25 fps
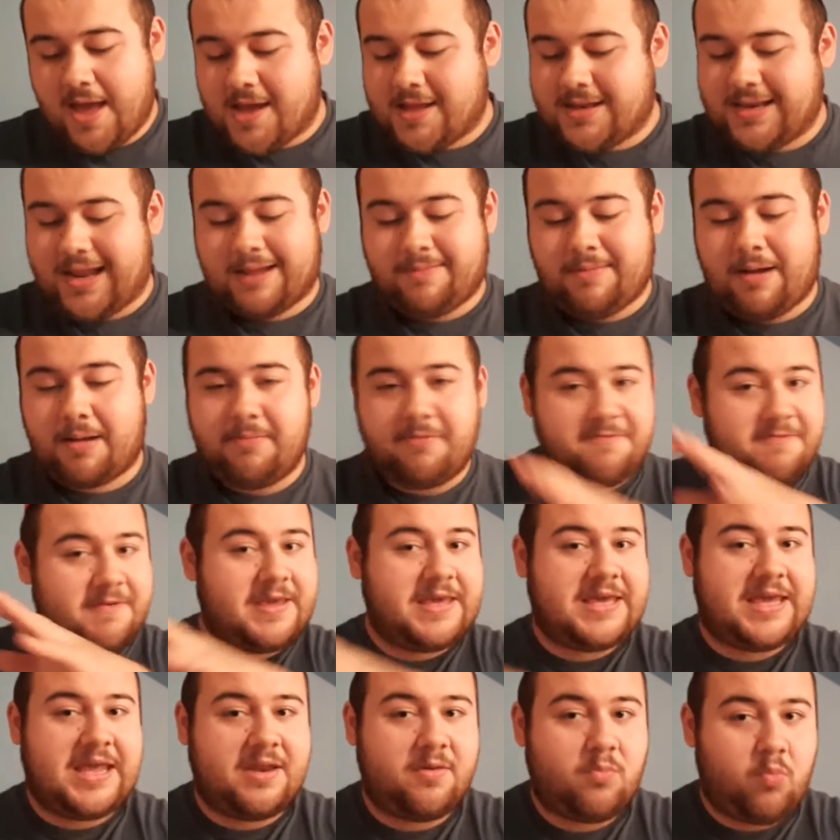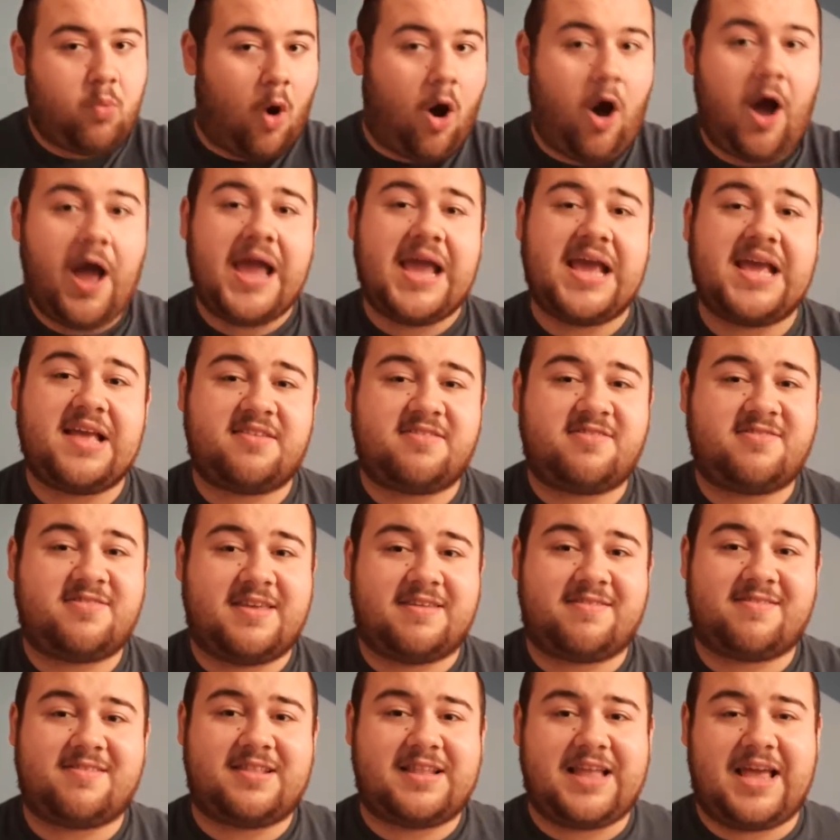Now you might be thinking, what is
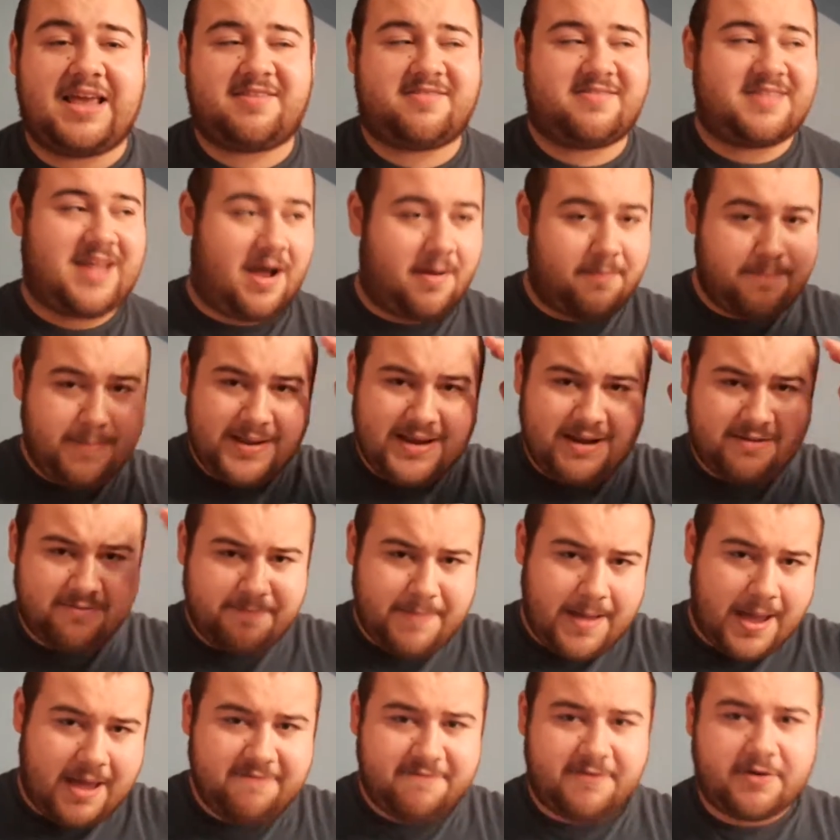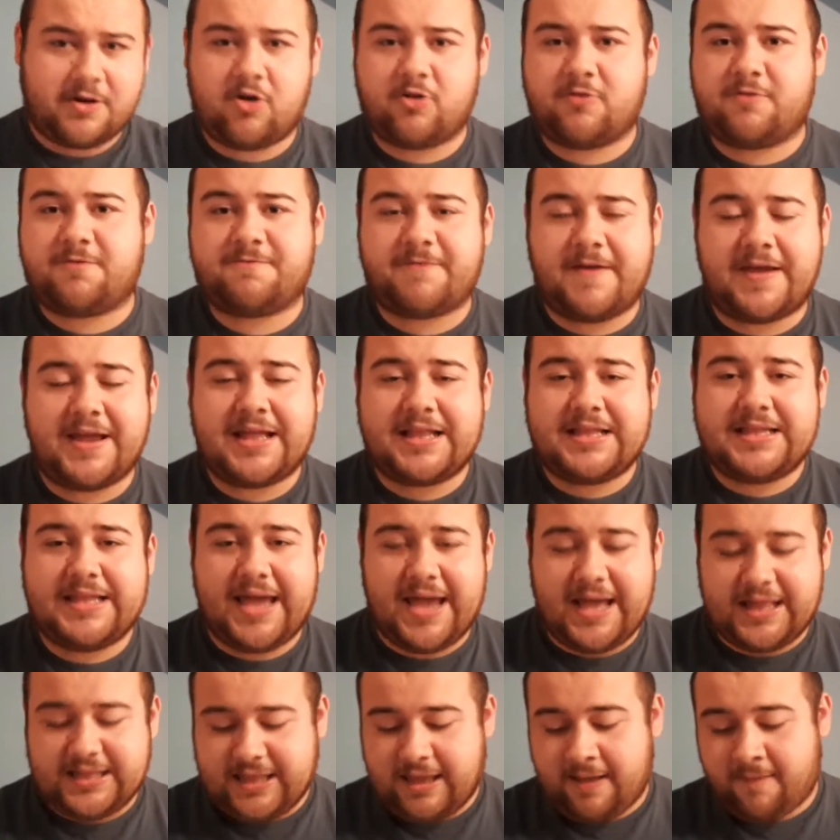this list? Now I've been a bit of a good think
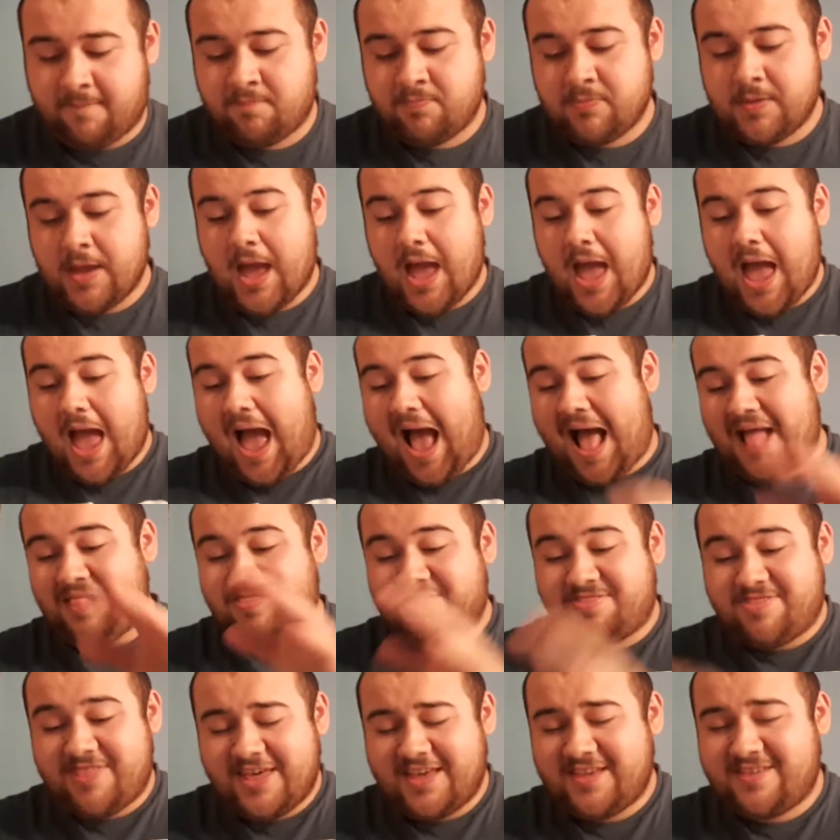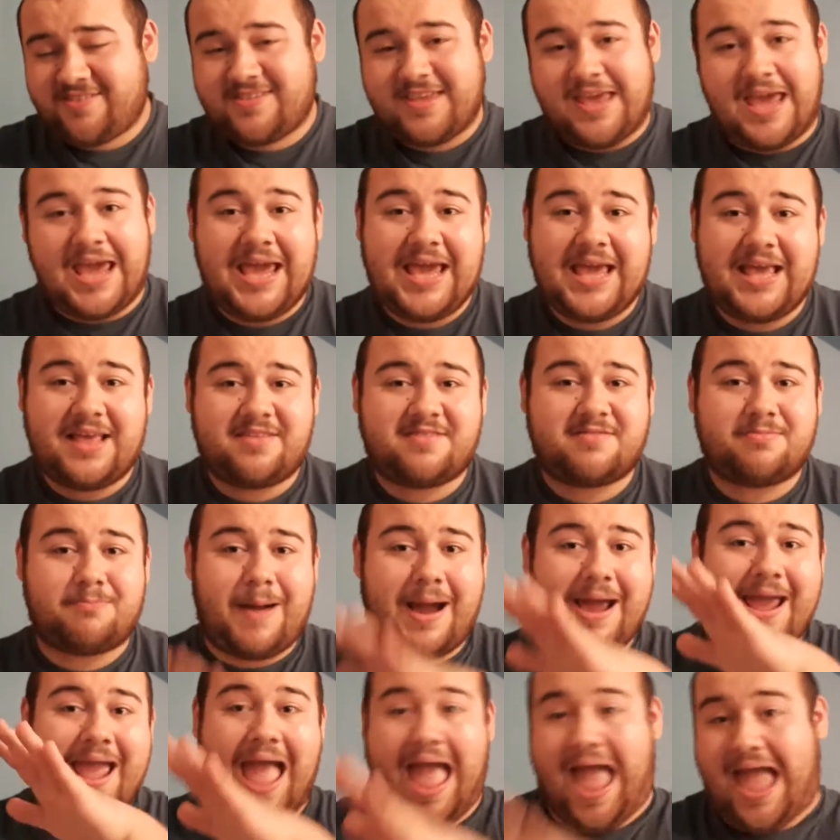lately, and this is
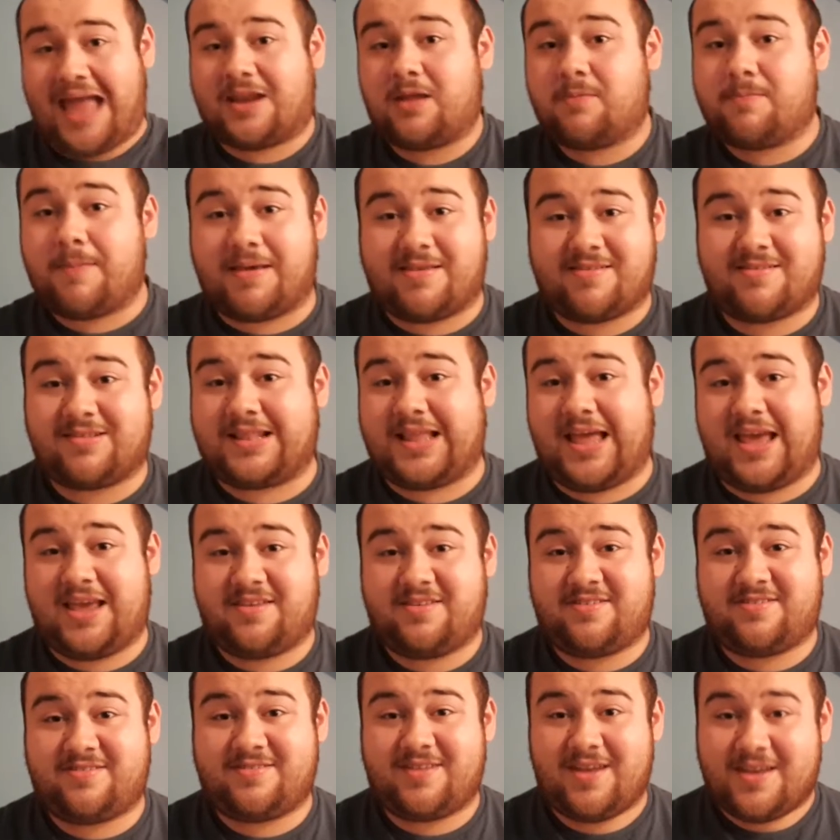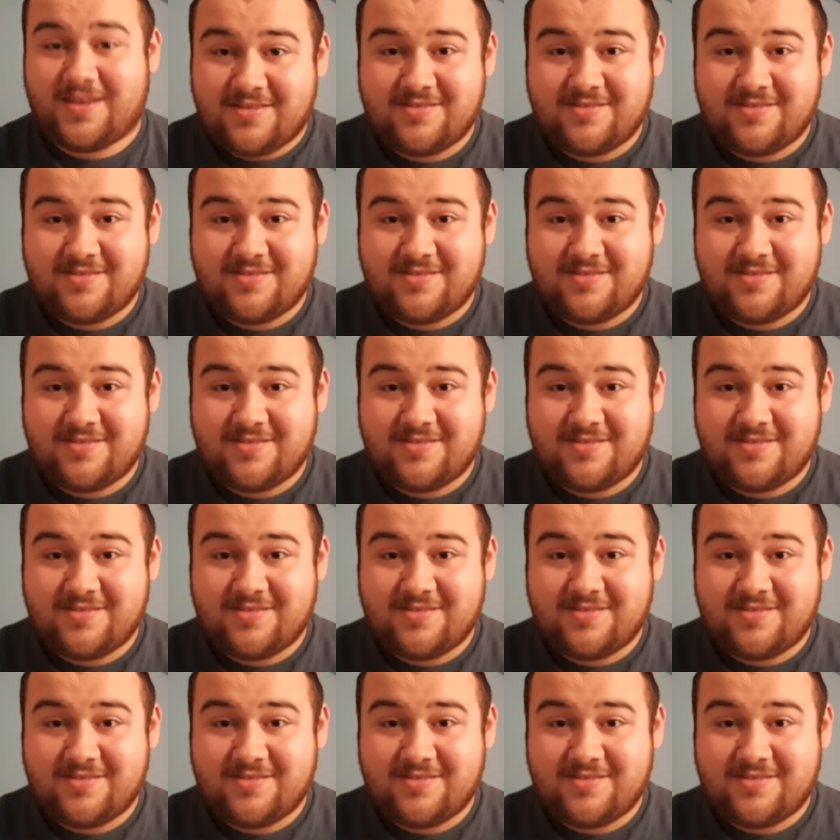my enemies list.